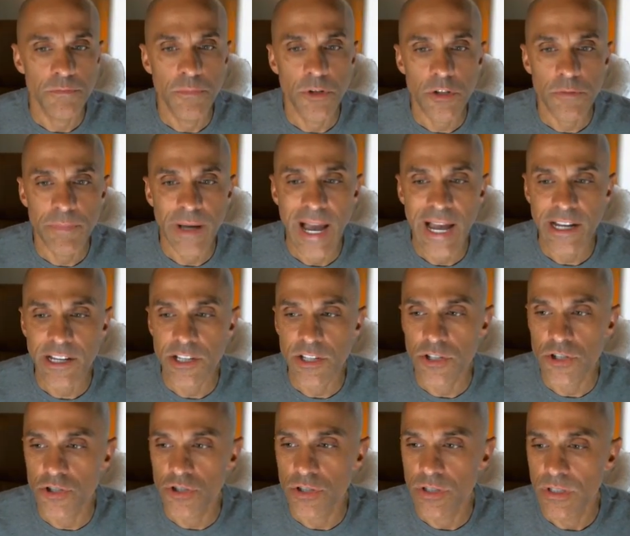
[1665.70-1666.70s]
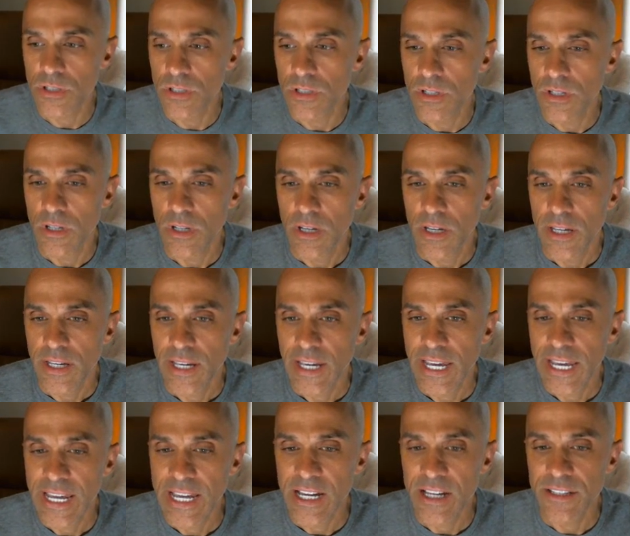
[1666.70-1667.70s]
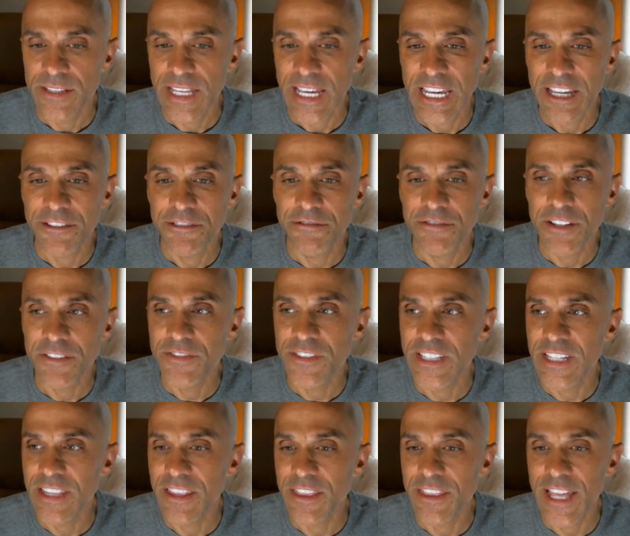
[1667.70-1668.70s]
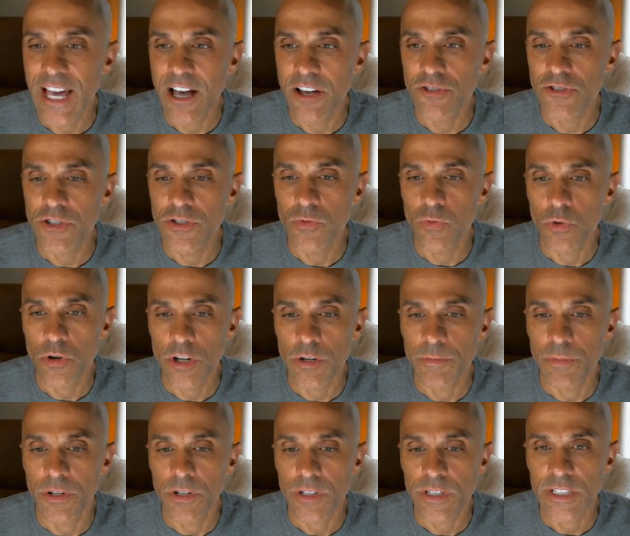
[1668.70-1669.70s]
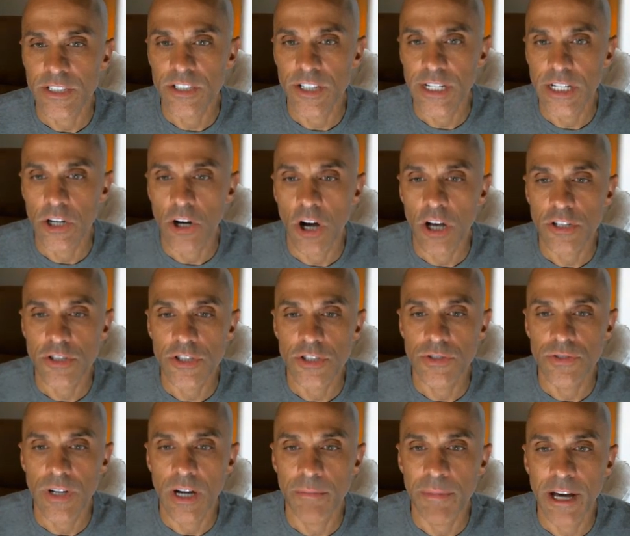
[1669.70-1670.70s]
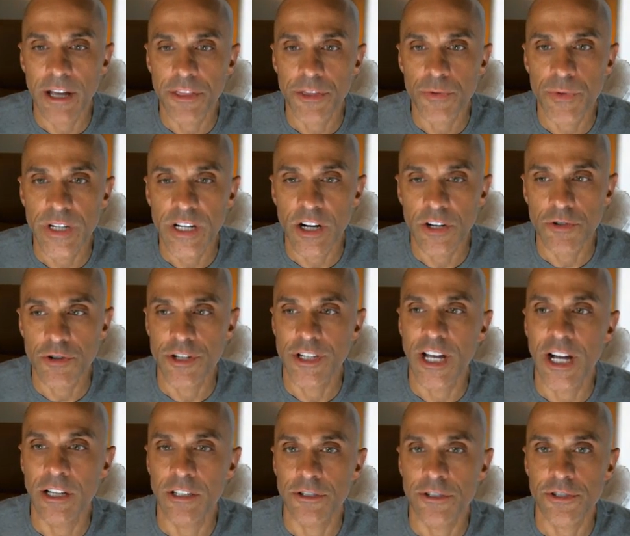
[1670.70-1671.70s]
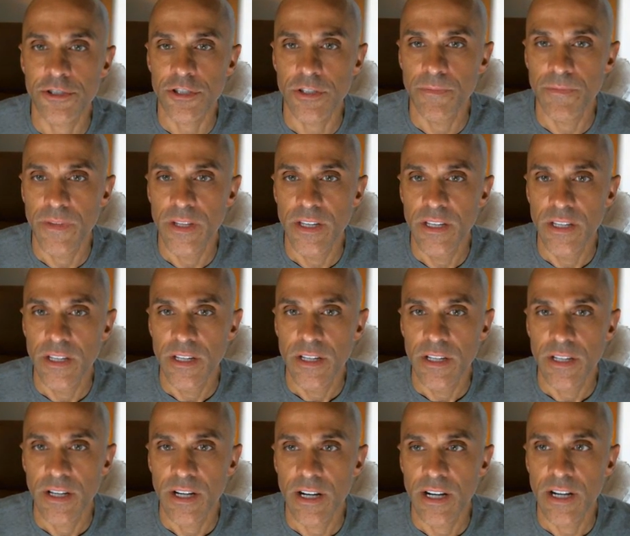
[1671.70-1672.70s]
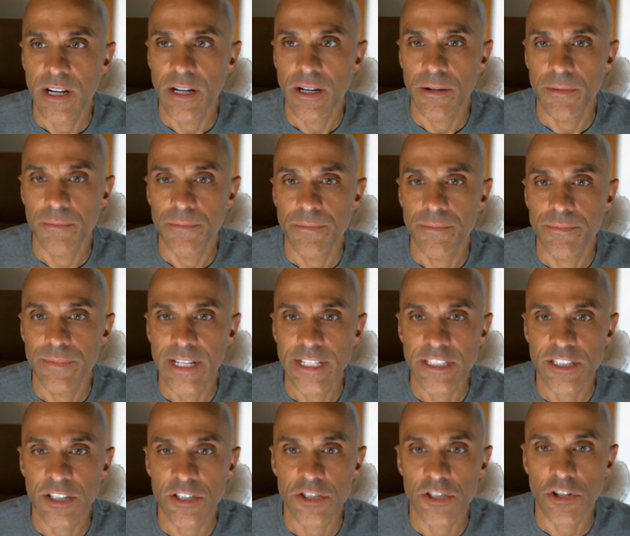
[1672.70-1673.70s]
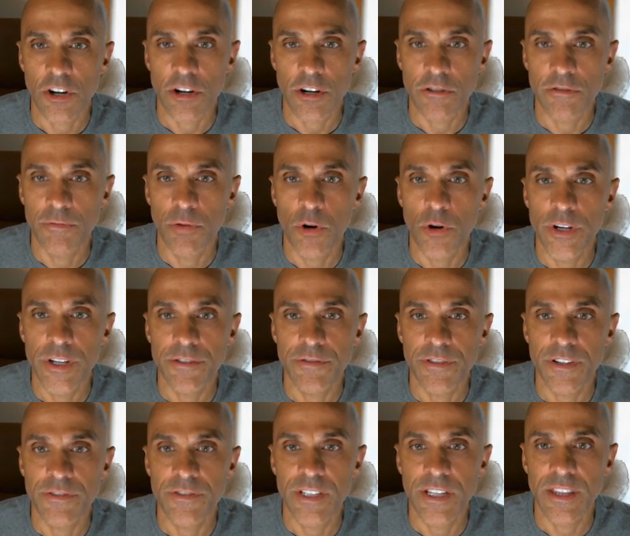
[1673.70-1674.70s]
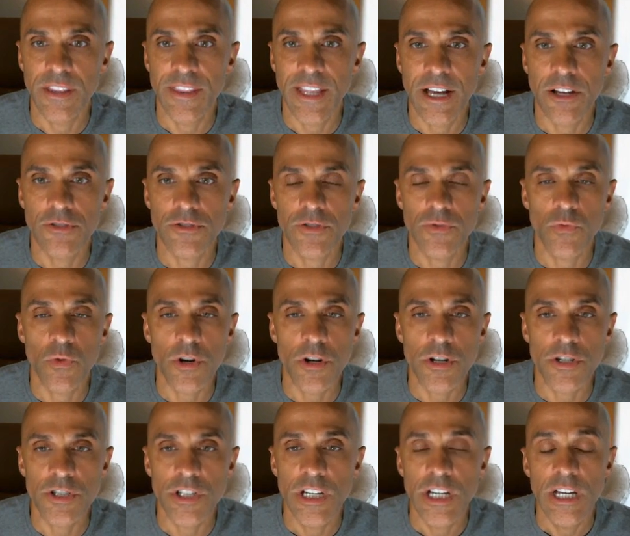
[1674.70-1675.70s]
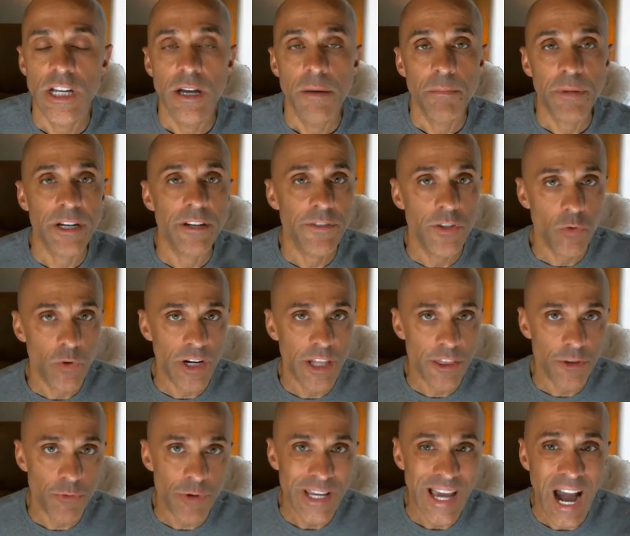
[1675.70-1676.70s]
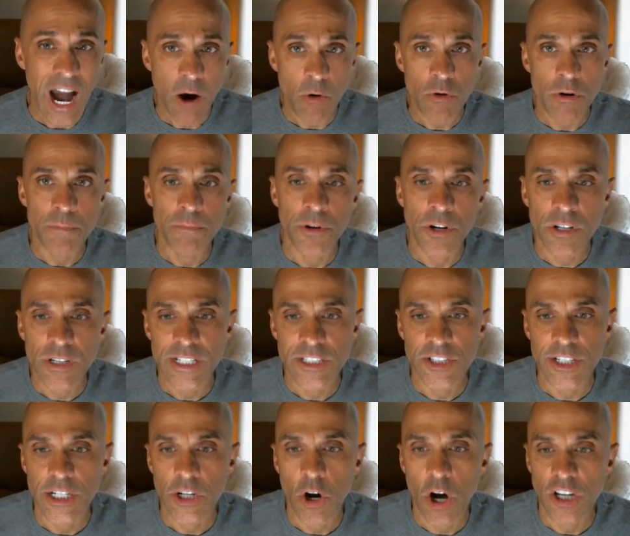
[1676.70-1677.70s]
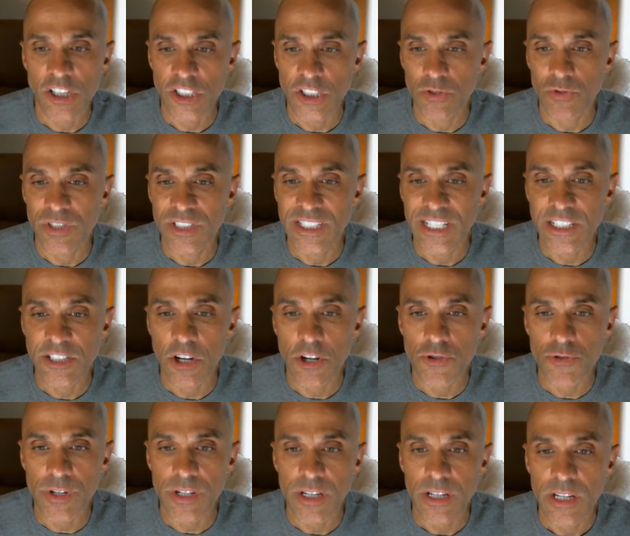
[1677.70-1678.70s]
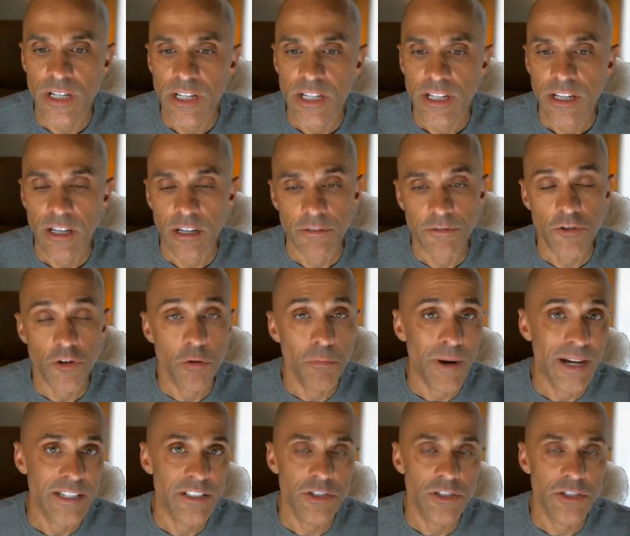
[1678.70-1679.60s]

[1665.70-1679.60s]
book package, and a 15,000 word book is going to cost you about $300. That's the start off point, 15,000 words. But if you want a 3-hour book, it's going to cost you $600. If you're my